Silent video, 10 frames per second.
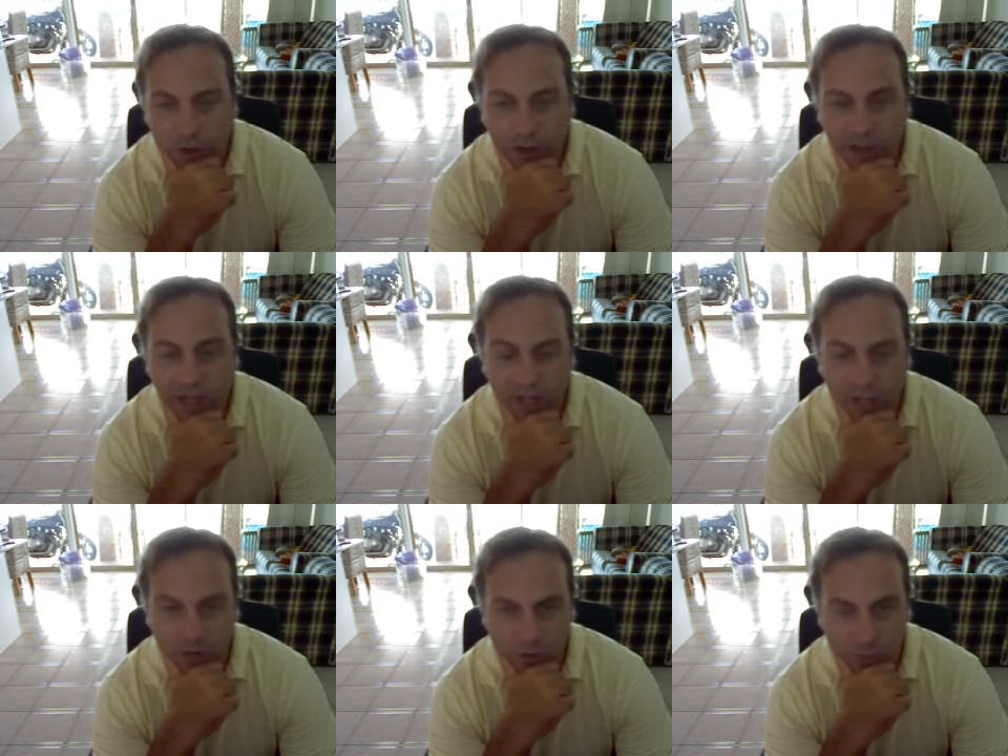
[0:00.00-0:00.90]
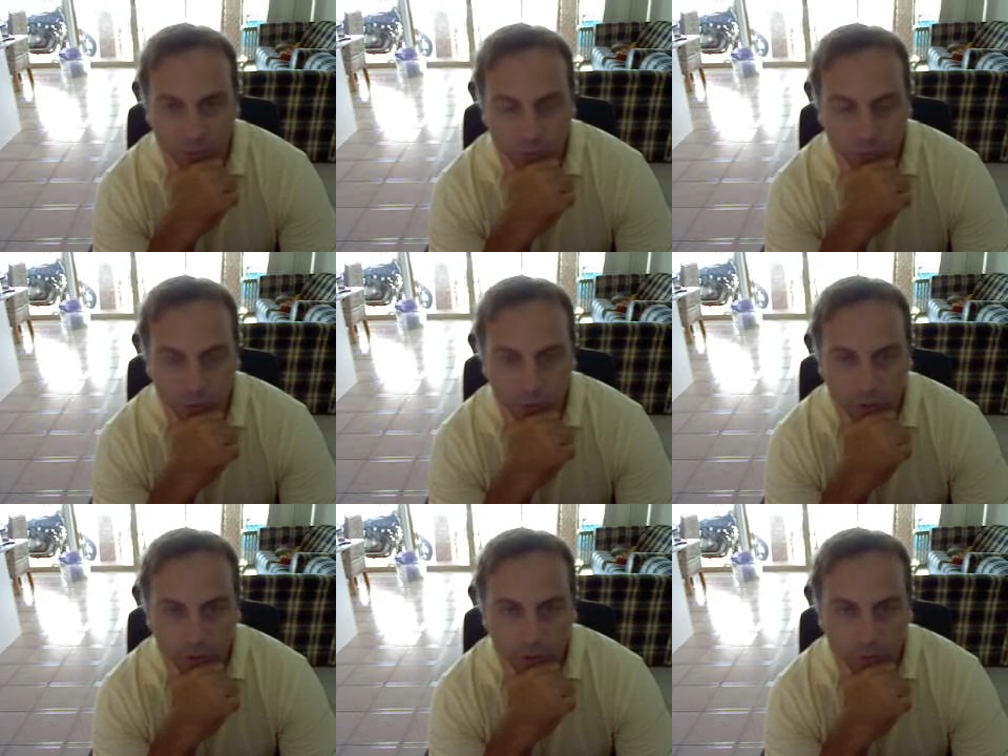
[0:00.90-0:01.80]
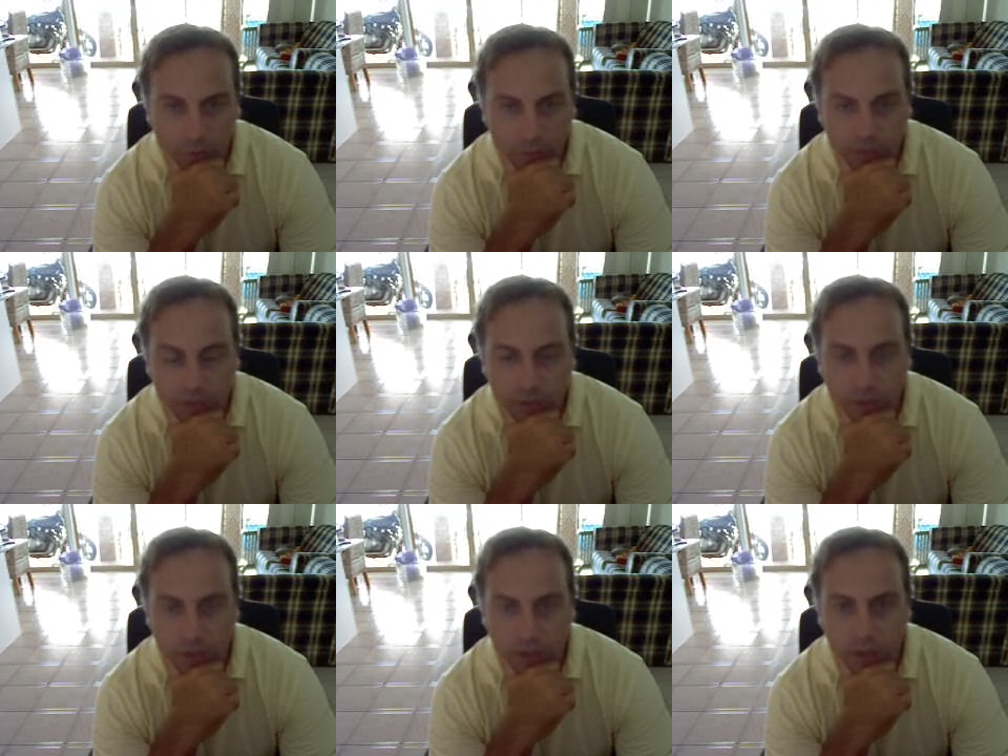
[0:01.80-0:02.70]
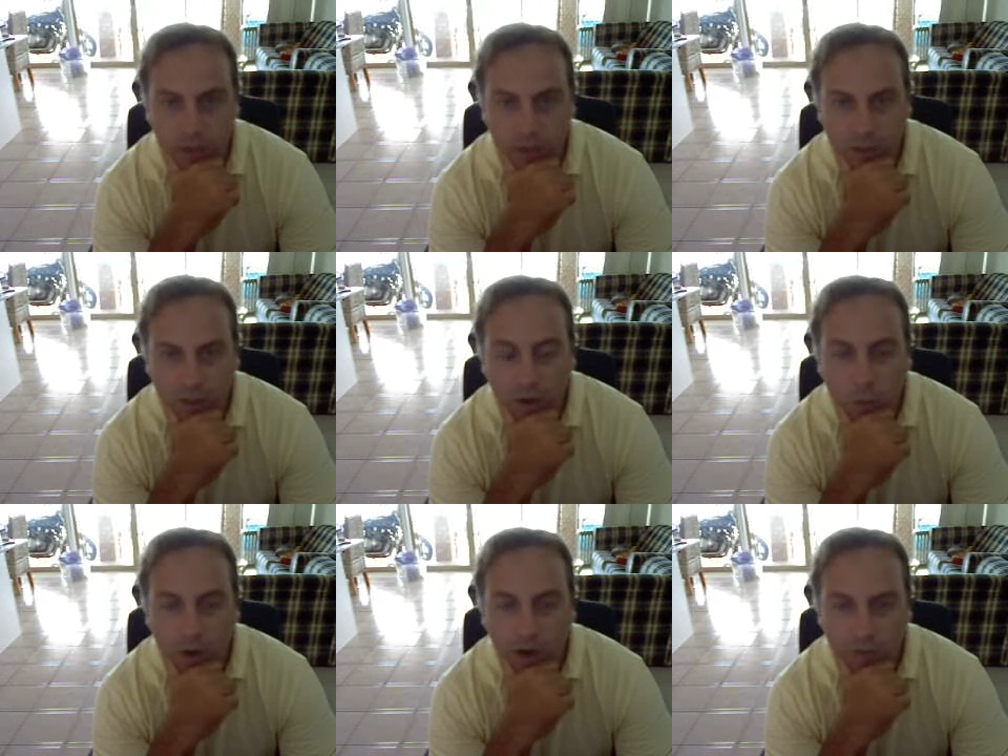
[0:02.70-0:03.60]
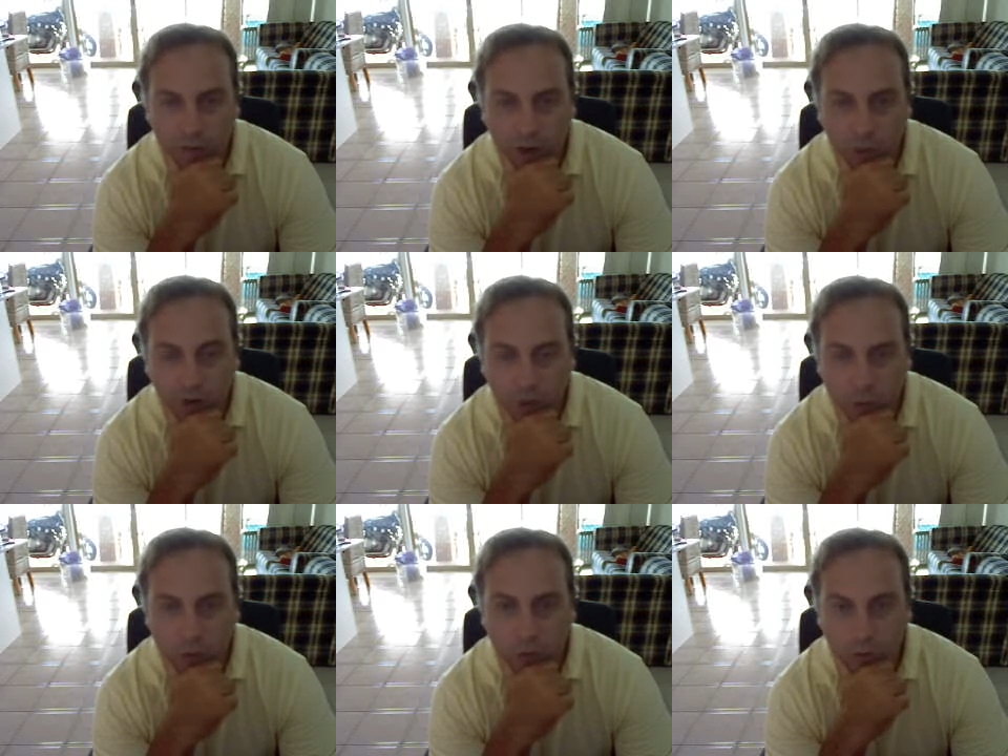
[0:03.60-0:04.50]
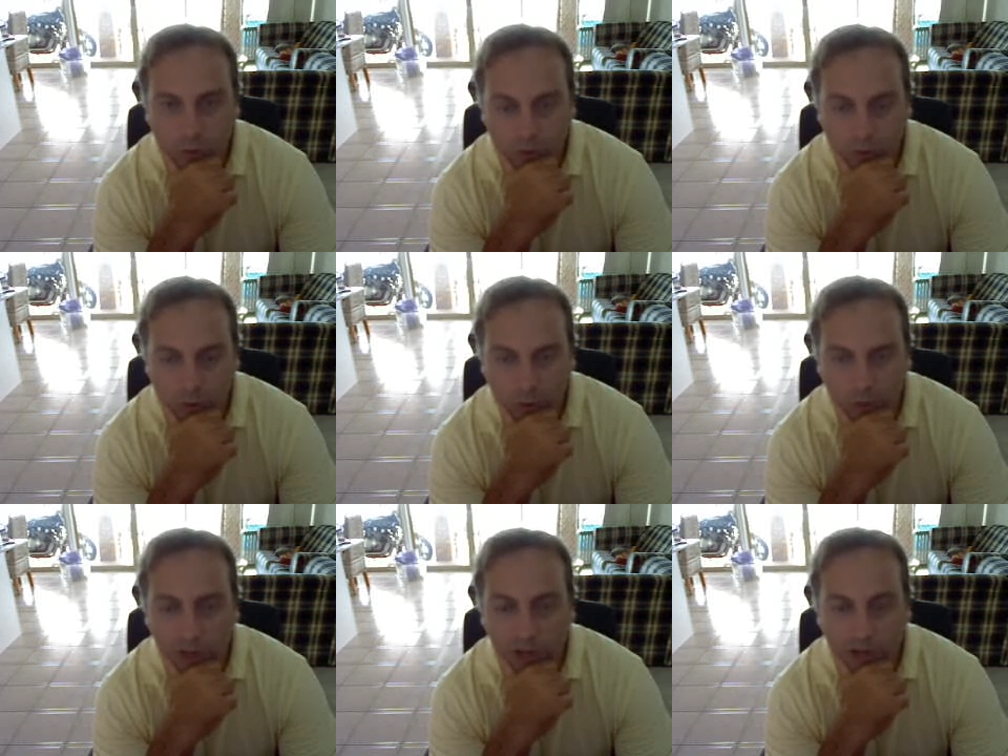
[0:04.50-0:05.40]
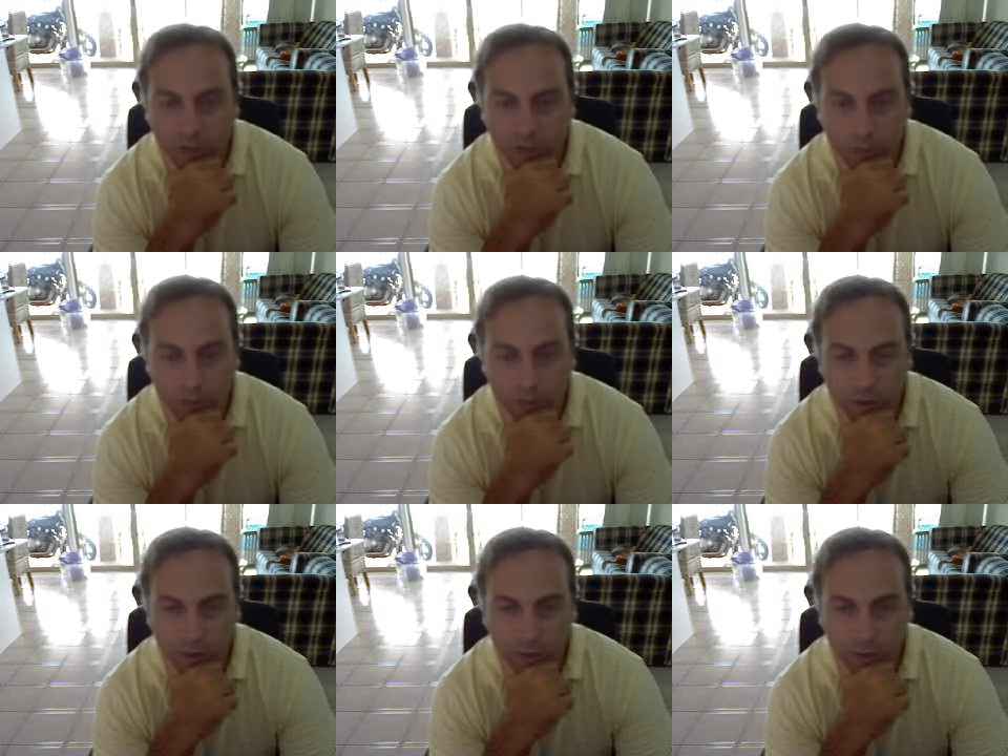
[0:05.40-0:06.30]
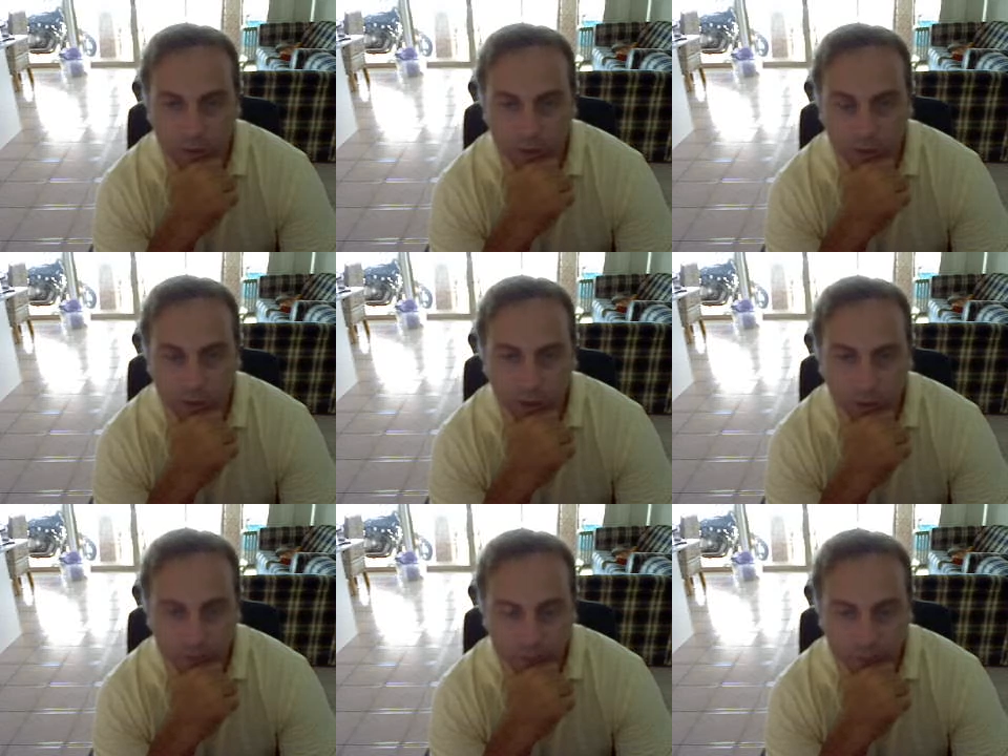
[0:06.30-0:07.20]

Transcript: no aliens on board, so there's no way of knowing who created this machine.